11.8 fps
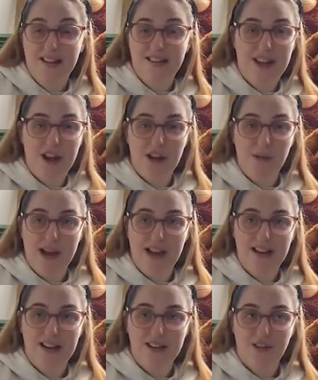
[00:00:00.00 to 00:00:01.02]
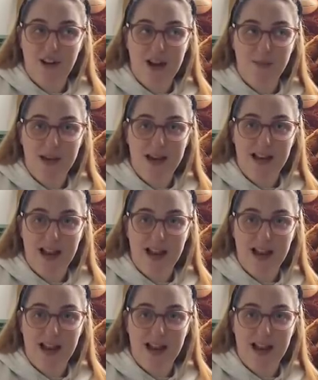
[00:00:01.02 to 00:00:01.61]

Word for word: is the only way I can describe it.